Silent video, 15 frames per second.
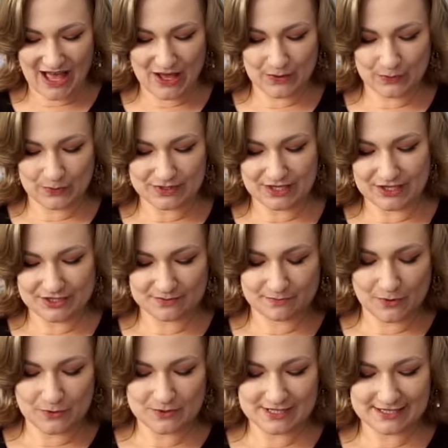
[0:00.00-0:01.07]
What are the
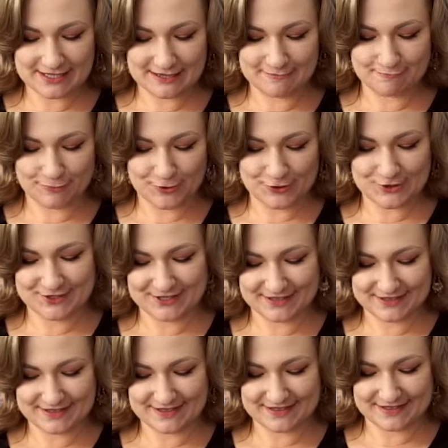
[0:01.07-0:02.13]
most
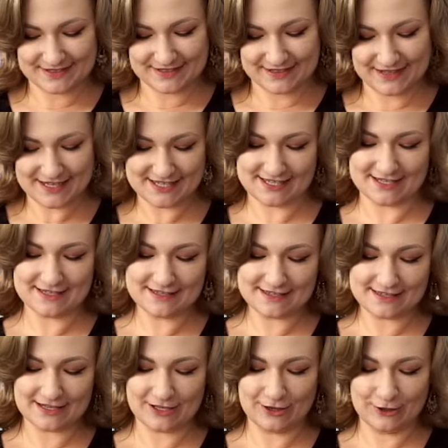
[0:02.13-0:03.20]
important
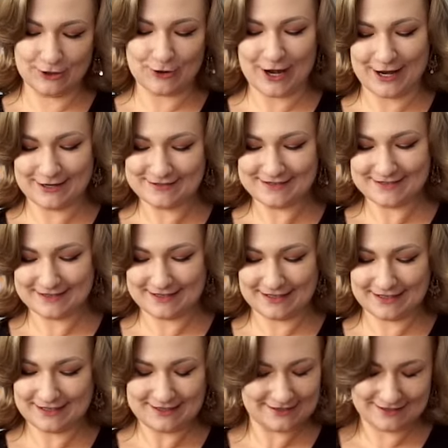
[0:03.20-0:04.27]
lessons yeah. Laurent
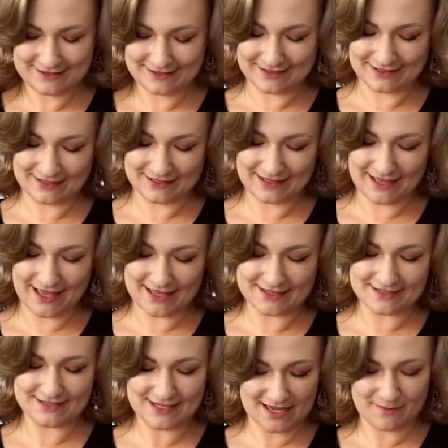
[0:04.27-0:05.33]
and
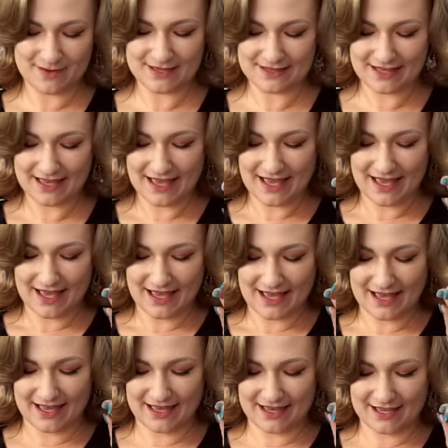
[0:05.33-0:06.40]
Damon
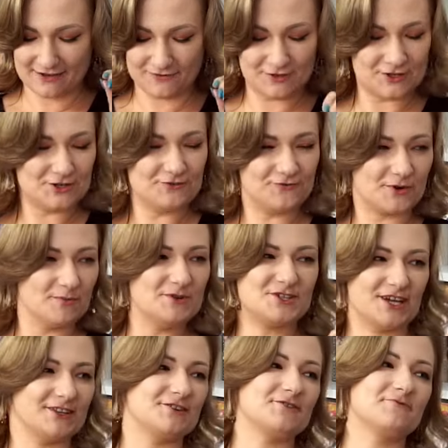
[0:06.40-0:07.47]
have learned from each
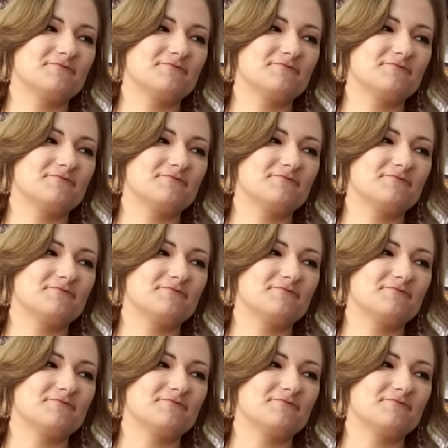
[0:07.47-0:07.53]
other?